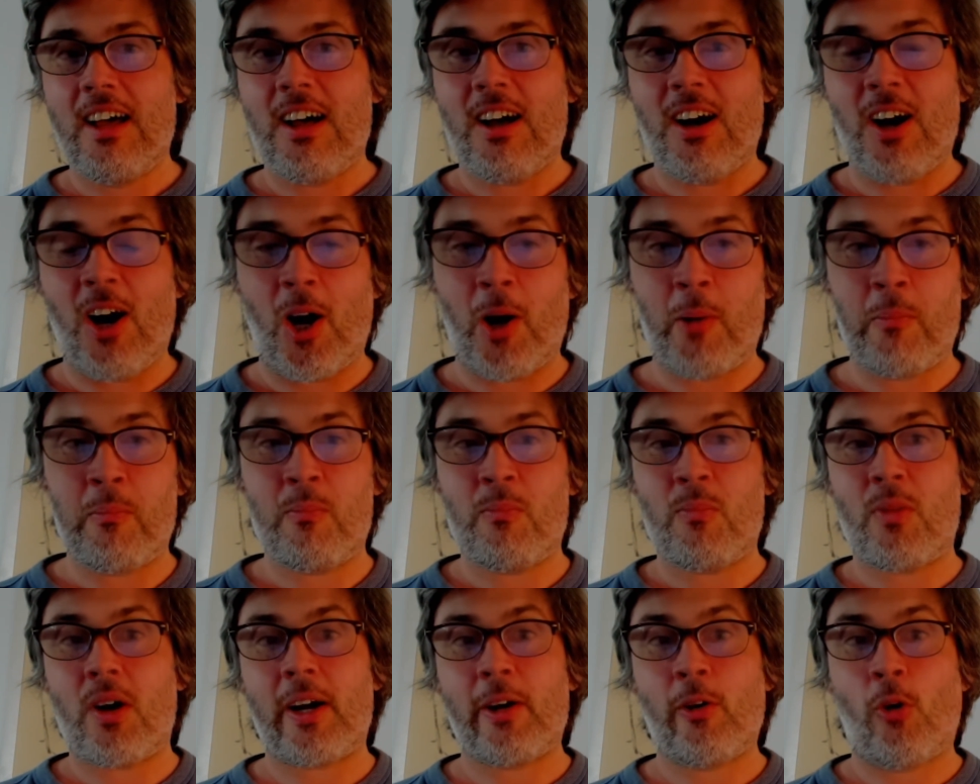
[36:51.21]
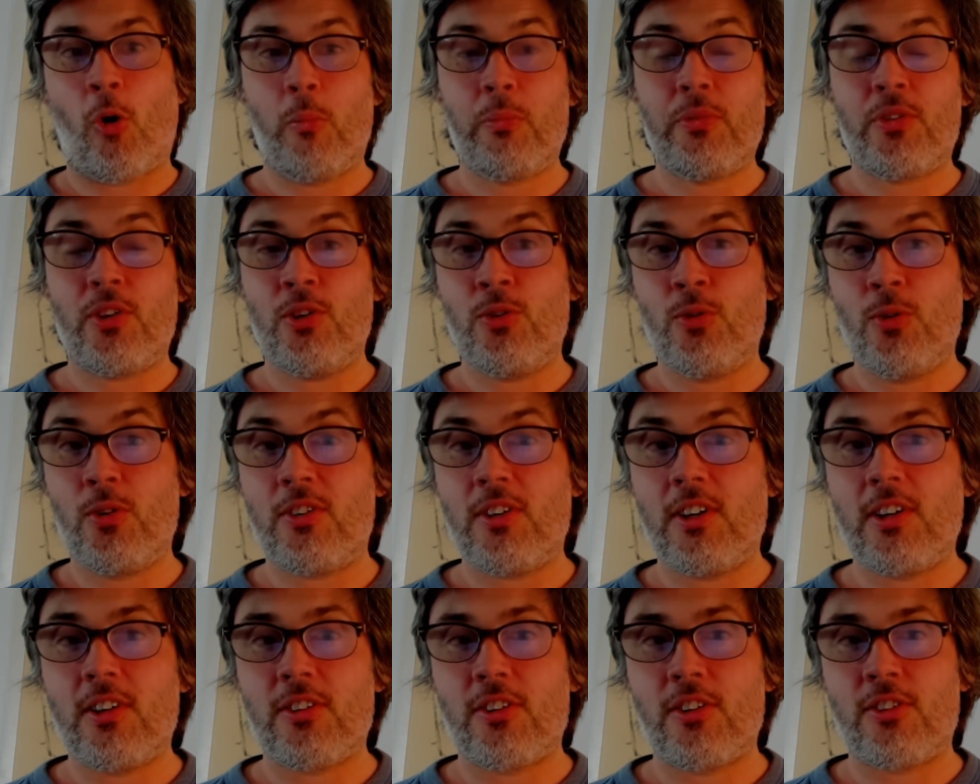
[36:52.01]
I hope that you
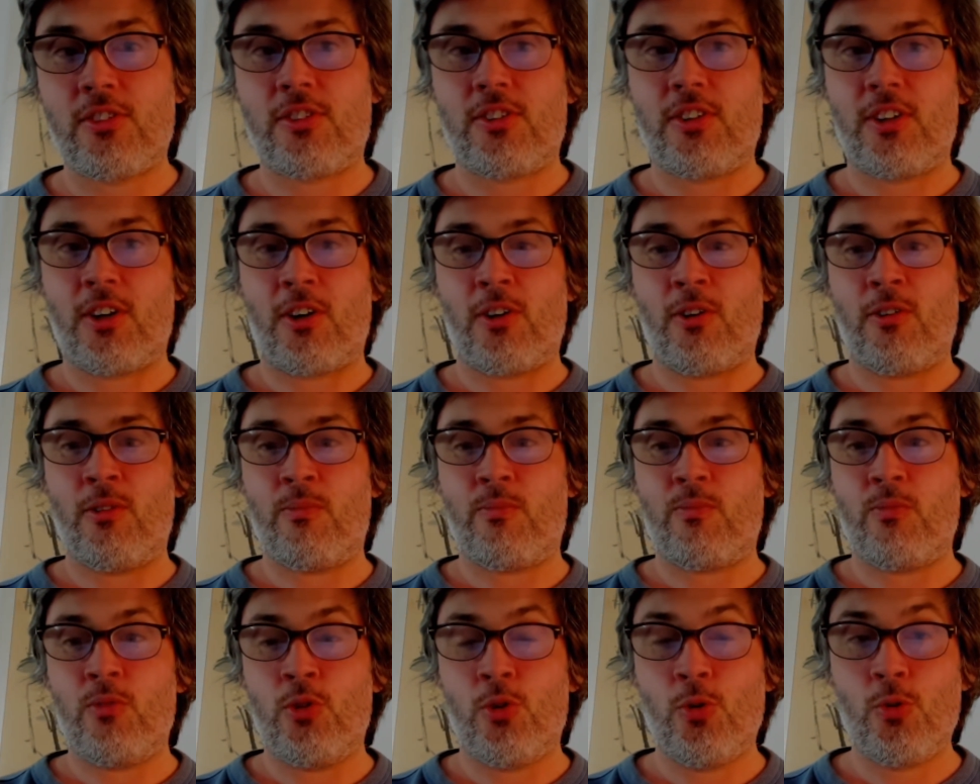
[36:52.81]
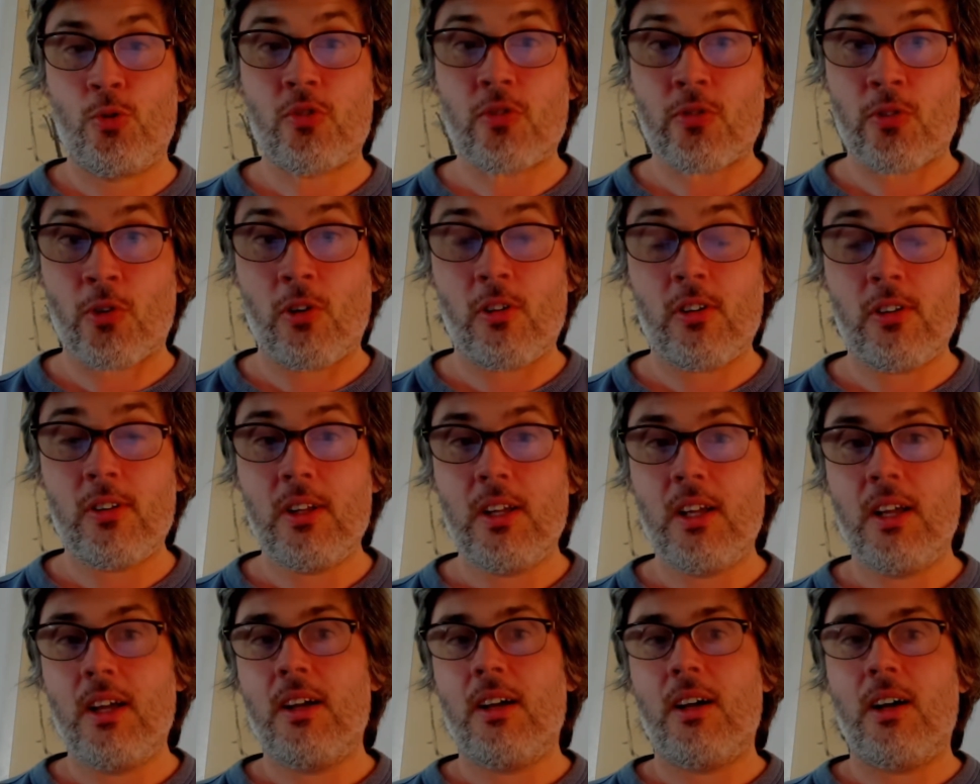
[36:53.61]
think that they're useful.
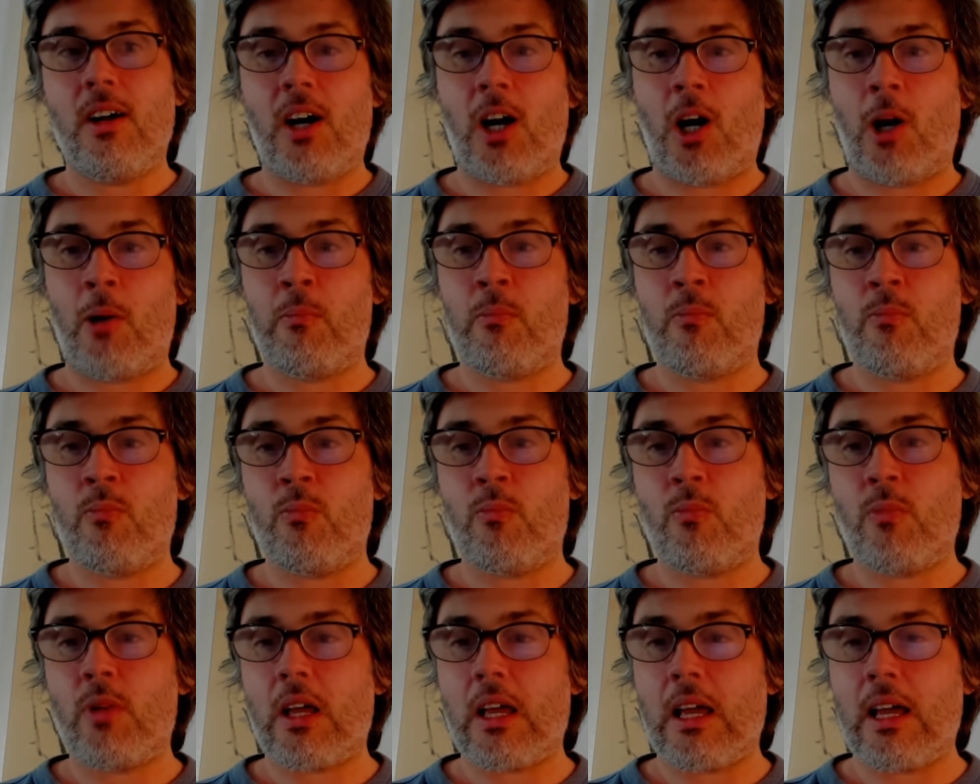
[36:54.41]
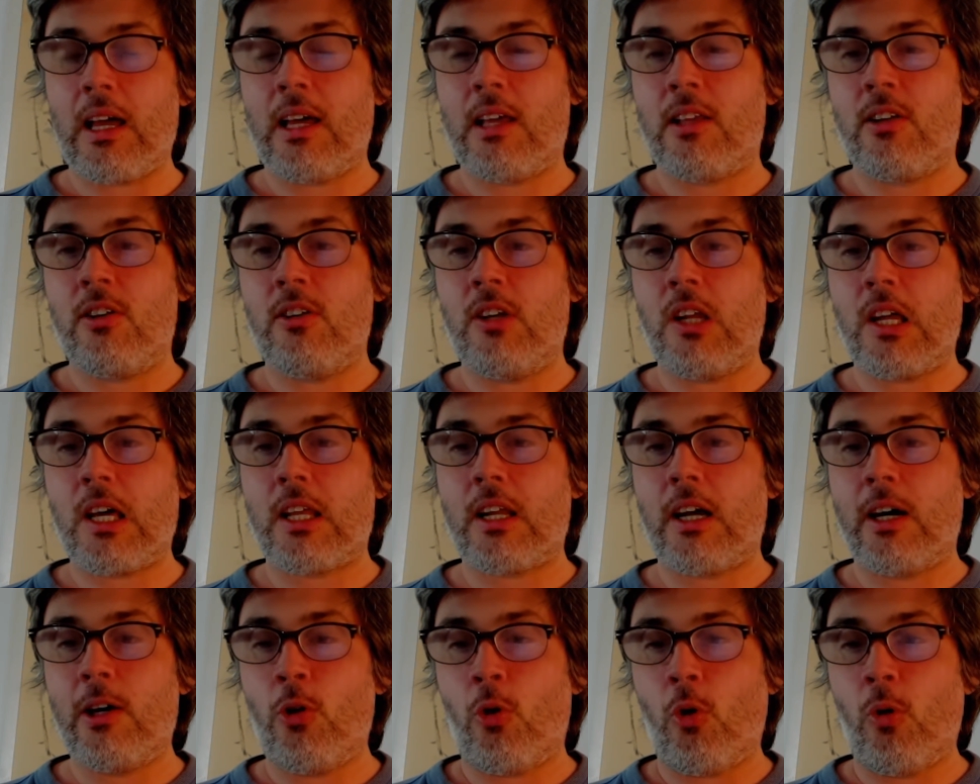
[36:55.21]
And
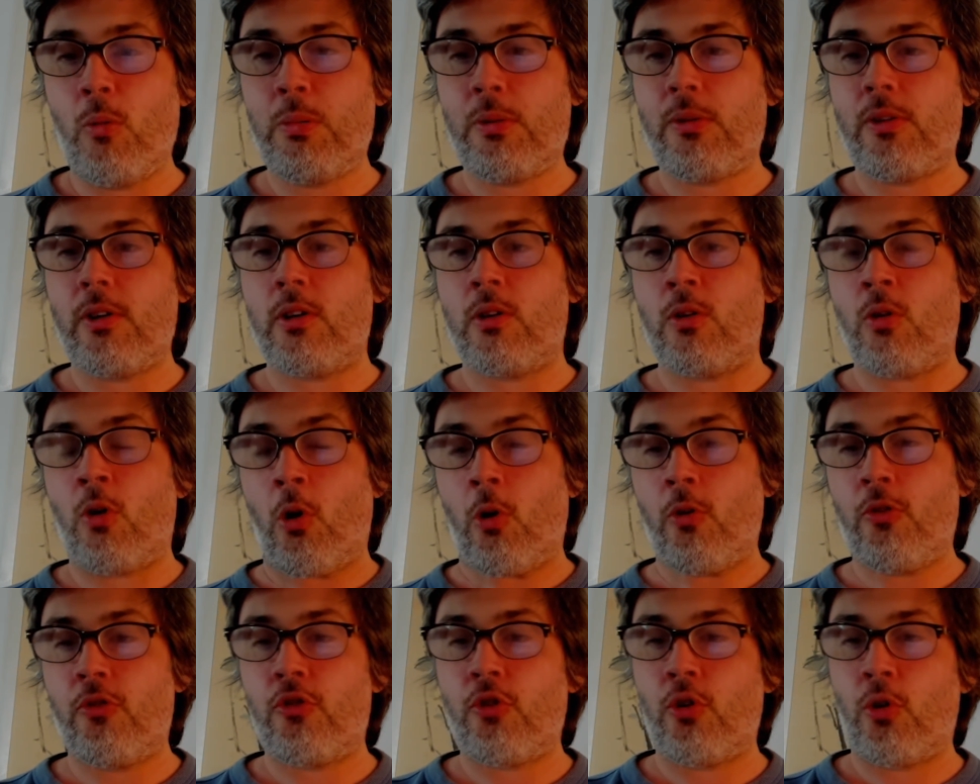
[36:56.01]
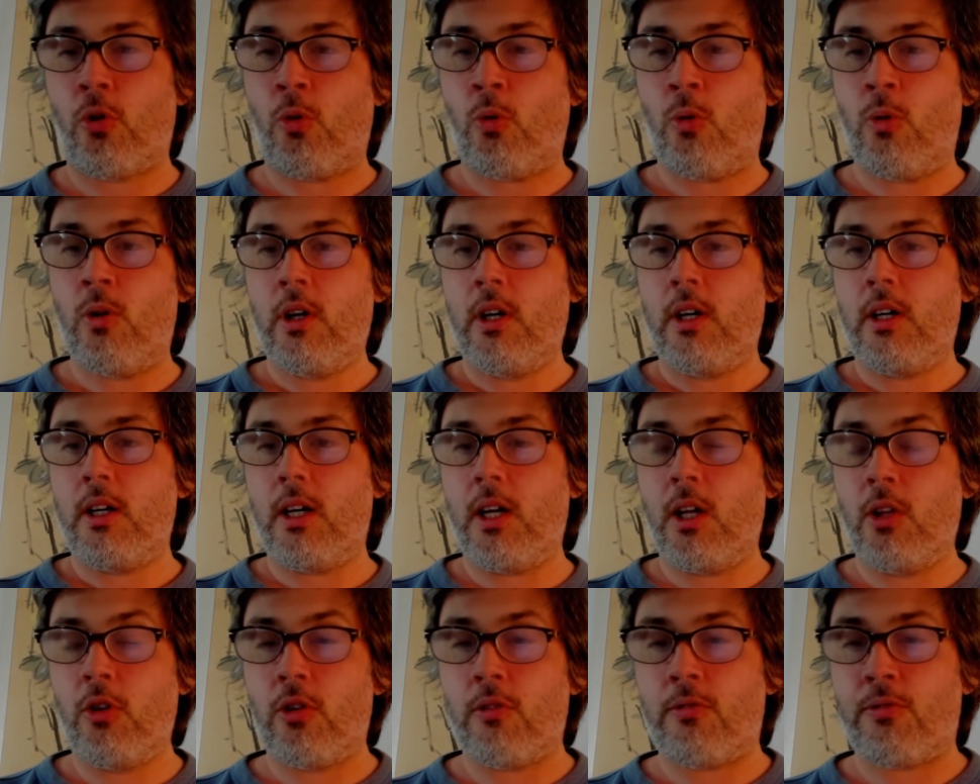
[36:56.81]
I hope that also
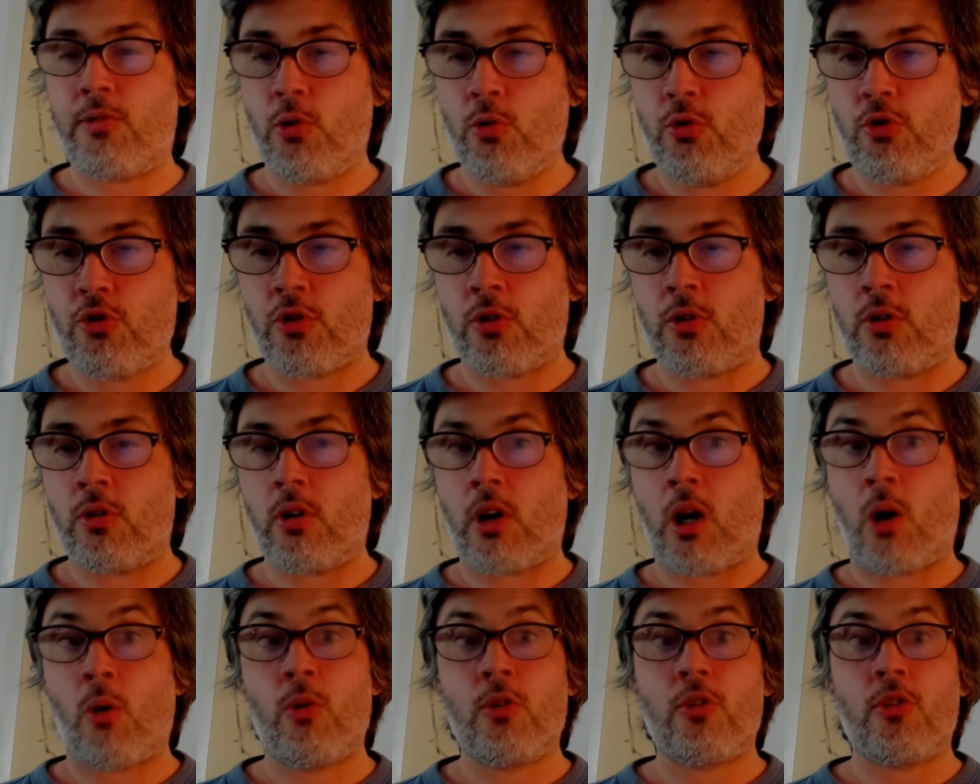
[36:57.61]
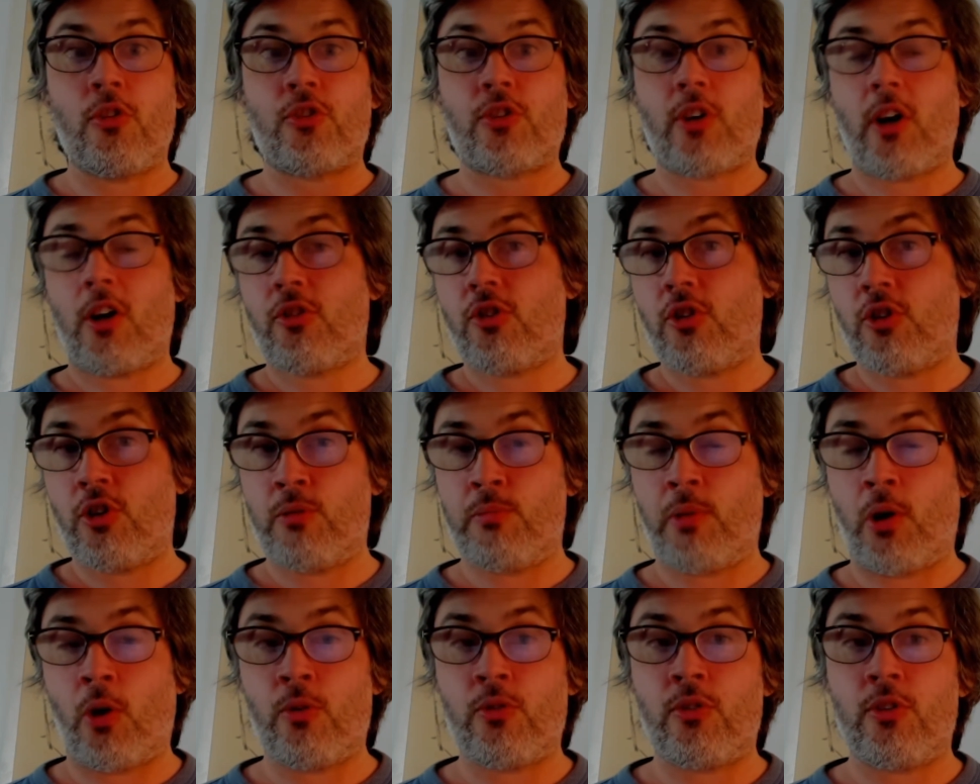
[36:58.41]
in the future, our discussion
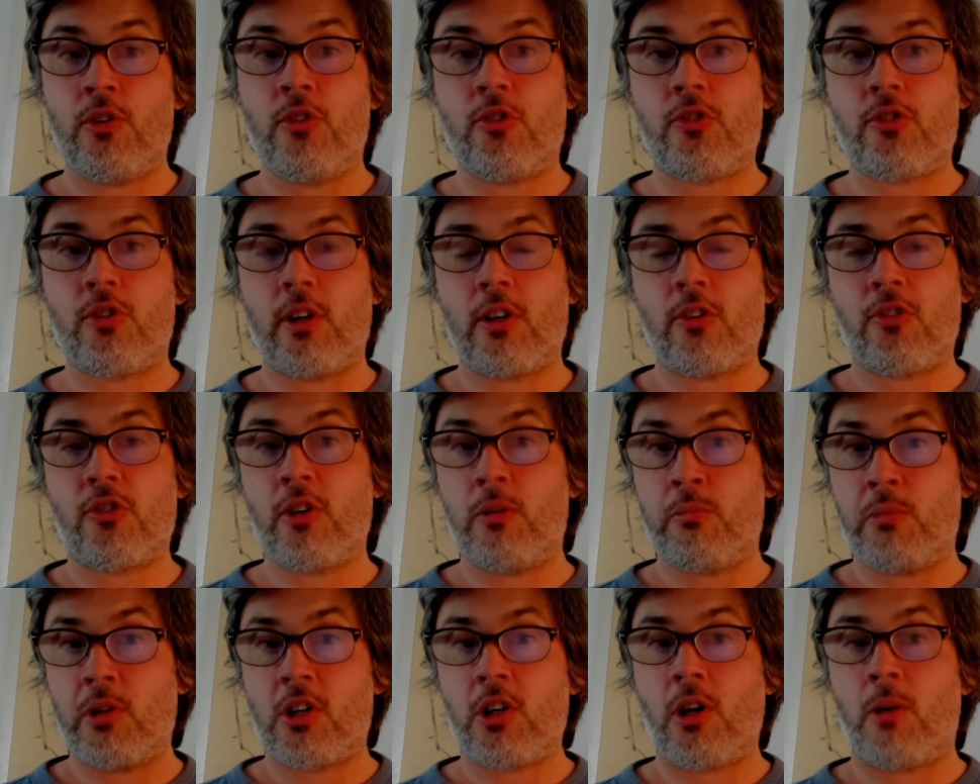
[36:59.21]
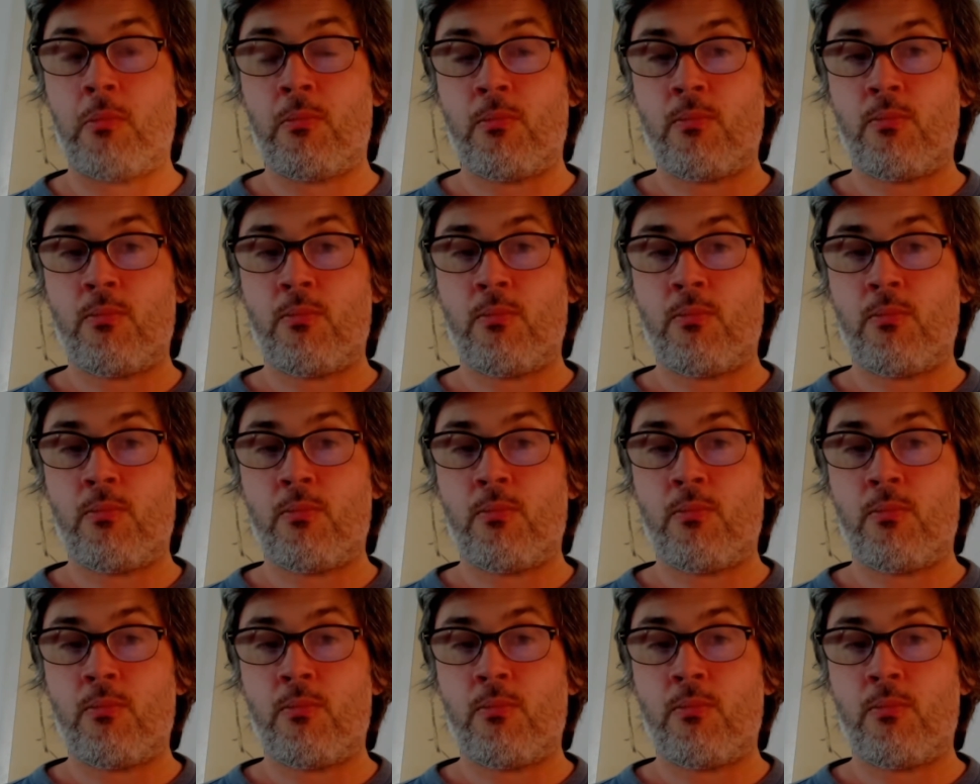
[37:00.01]
about these things can become